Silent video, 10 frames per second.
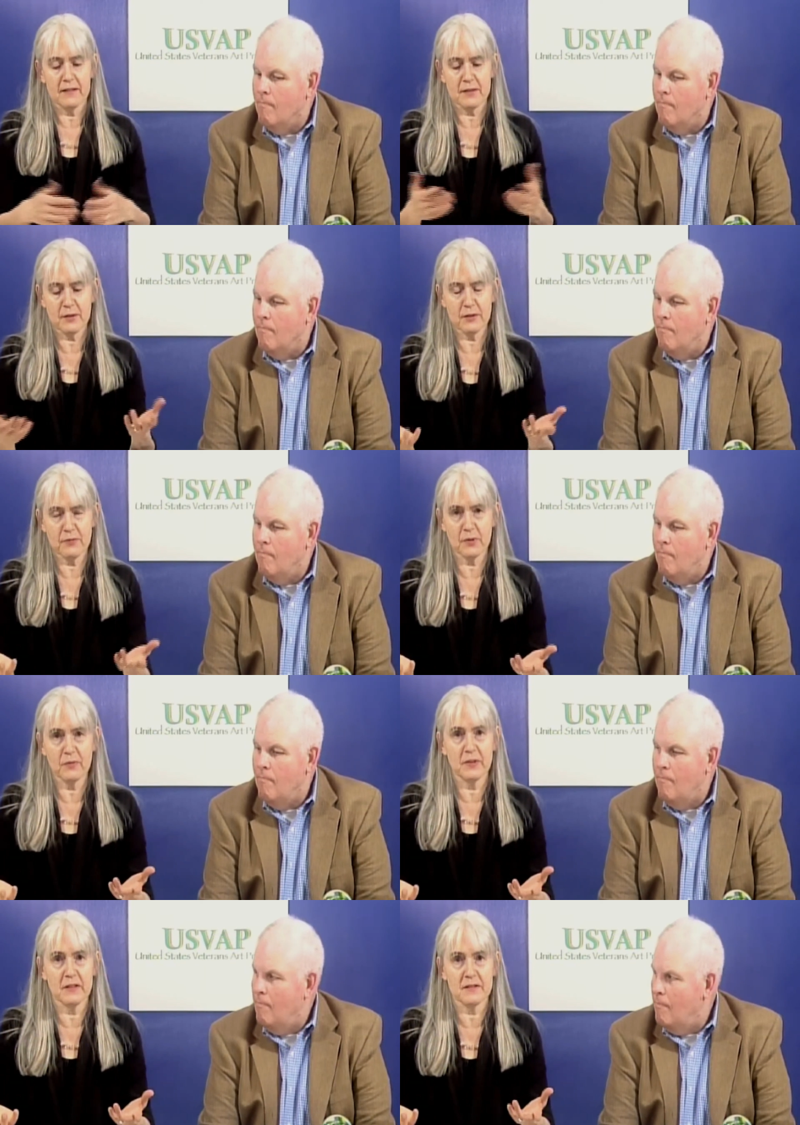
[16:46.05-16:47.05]
Speaker 1: sort of
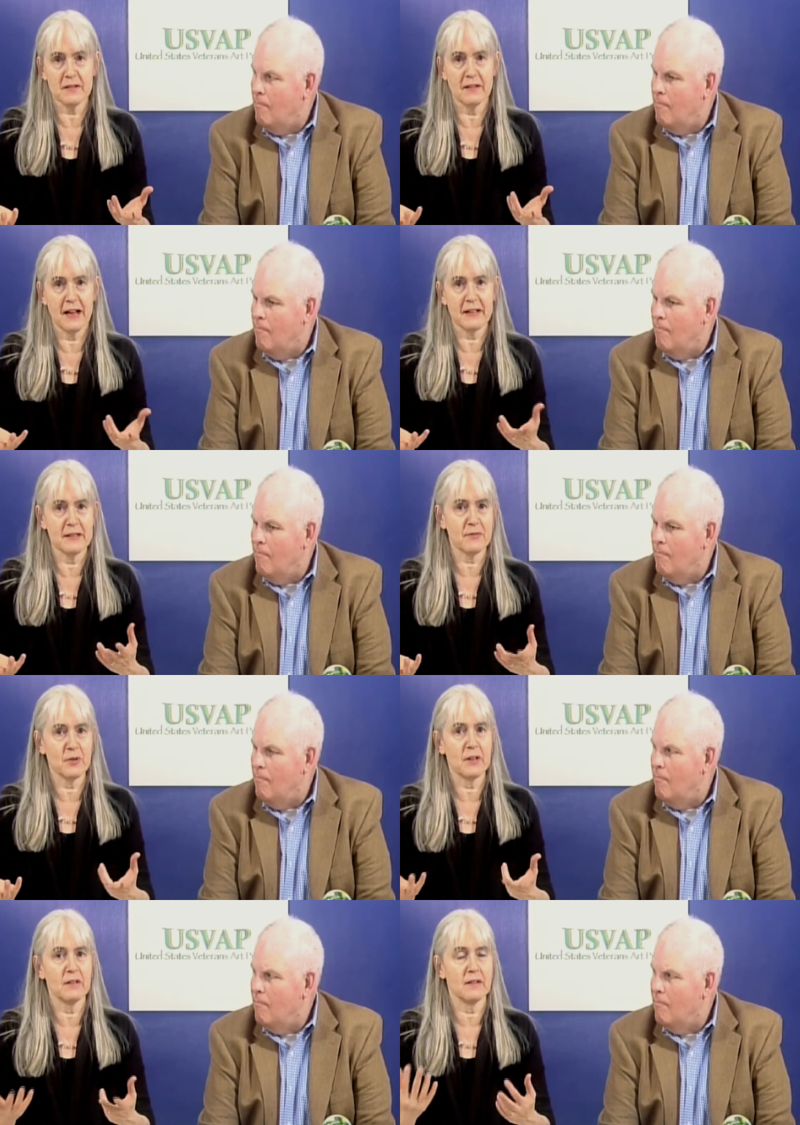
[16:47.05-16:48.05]
fulfills a lot of
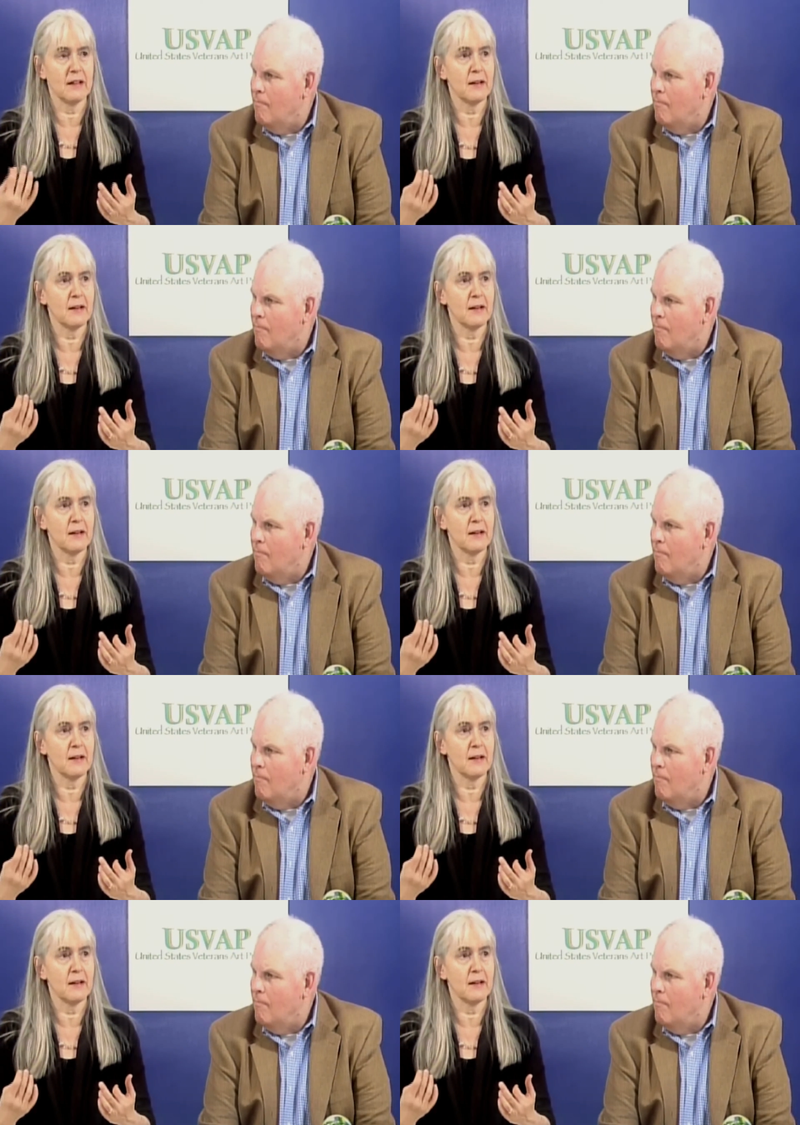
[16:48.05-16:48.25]
different